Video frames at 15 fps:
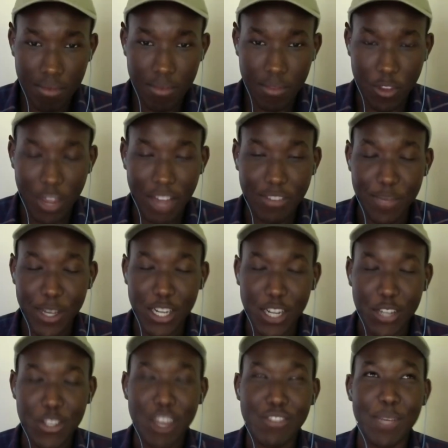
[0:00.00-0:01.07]
You have
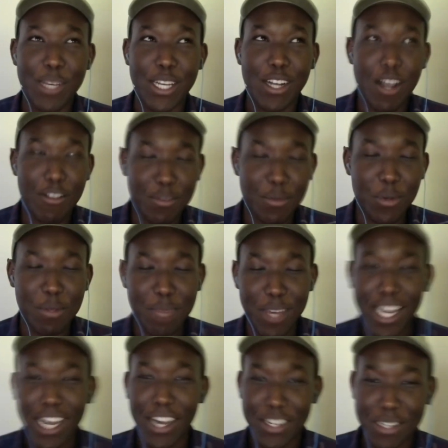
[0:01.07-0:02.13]
to be comfortable with
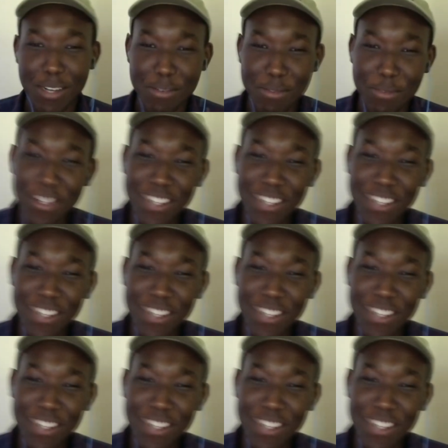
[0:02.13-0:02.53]
being uncomfortable.